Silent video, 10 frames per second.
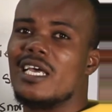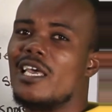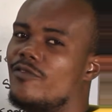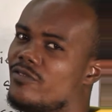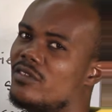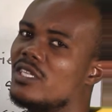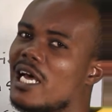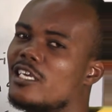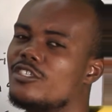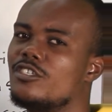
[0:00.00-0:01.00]
If you'd
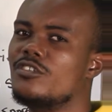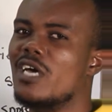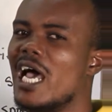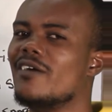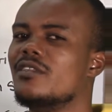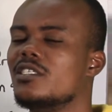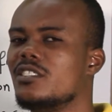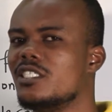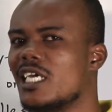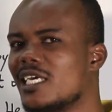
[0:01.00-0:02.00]
like to have the
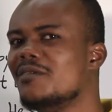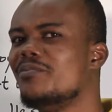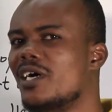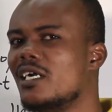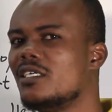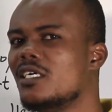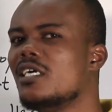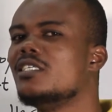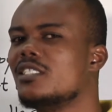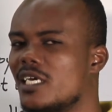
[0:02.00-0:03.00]
second part,
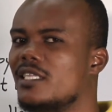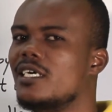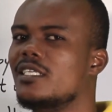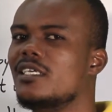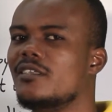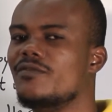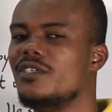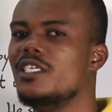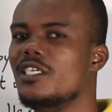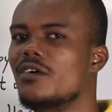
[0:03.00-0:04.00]
say that in the
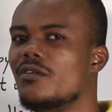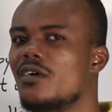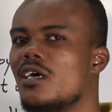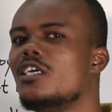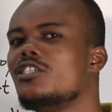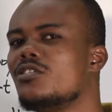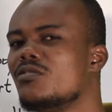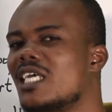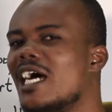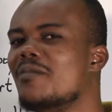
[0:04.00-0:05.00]
video. Sous
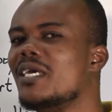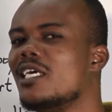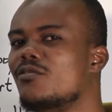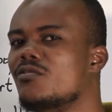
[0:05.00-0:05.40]
ta get